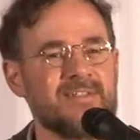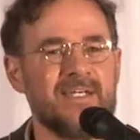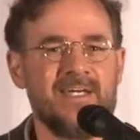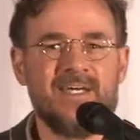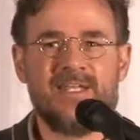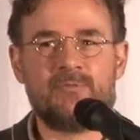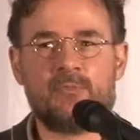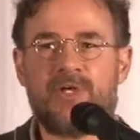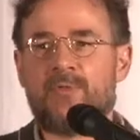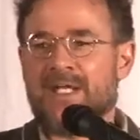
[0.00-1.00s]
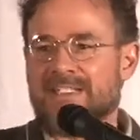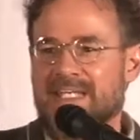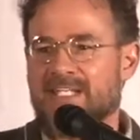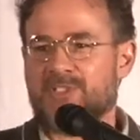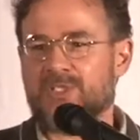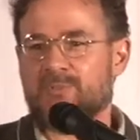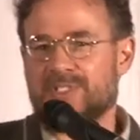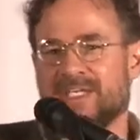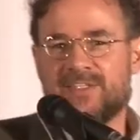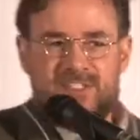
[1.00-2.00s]
And then when we go on a day trip, we
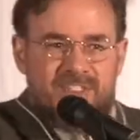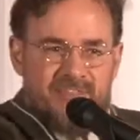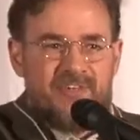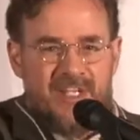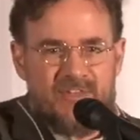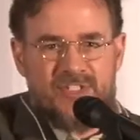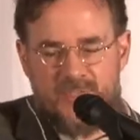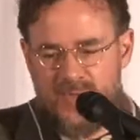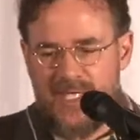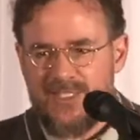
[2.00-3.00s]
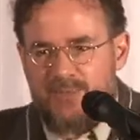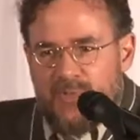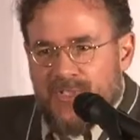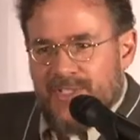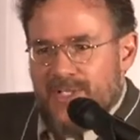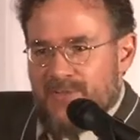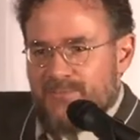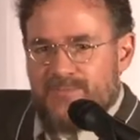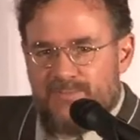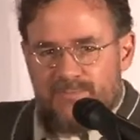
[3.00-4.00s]
take the stuff out of our suitcase and put it in our
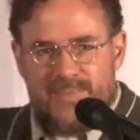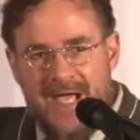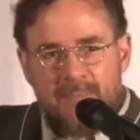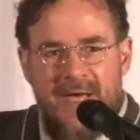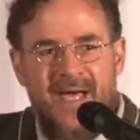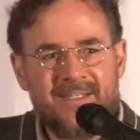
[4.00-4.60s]
backpack.